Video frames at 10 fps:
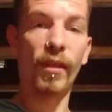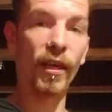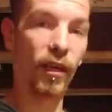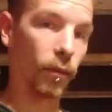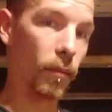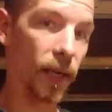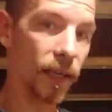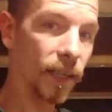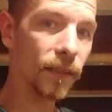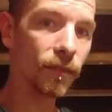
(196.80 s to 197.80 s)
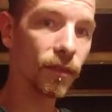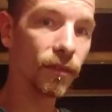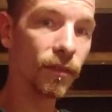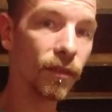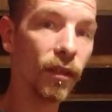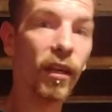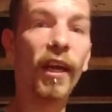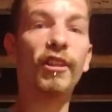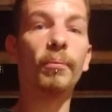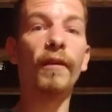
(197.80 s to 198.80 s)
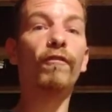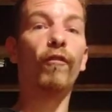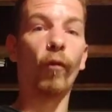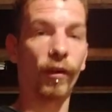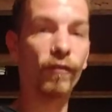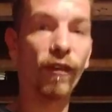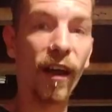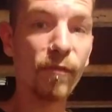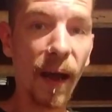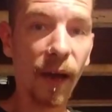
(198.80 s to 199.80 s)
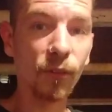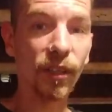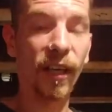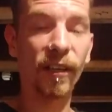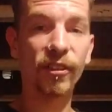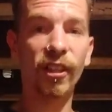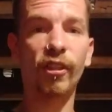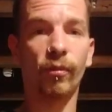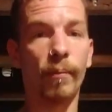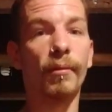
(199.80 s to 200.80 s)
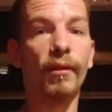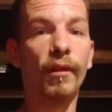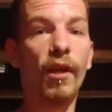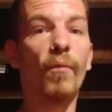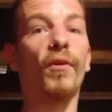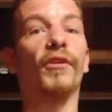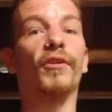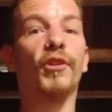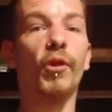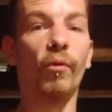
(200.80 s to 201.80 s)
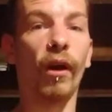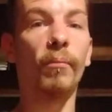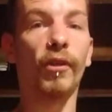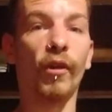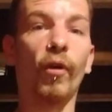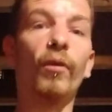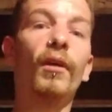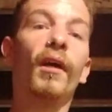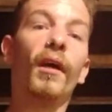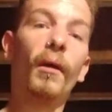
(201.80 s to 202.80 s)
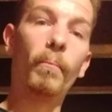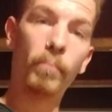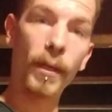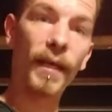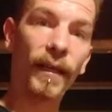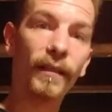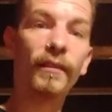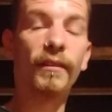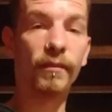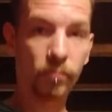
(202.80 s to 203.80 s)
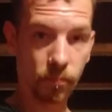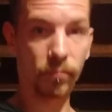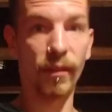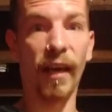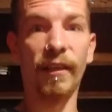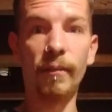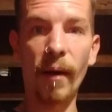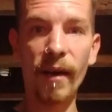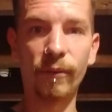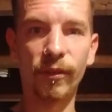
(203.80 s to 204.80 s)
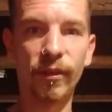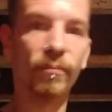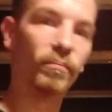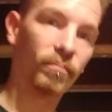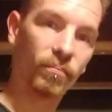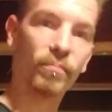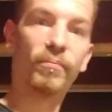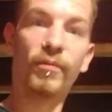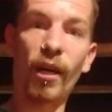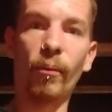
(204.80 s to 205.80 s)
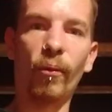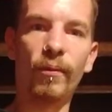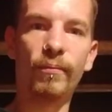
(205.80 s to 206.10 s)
Intermediate, it should be 45 pounds in a 6 rep, with your 2 arm curl being 90 pounds. Double.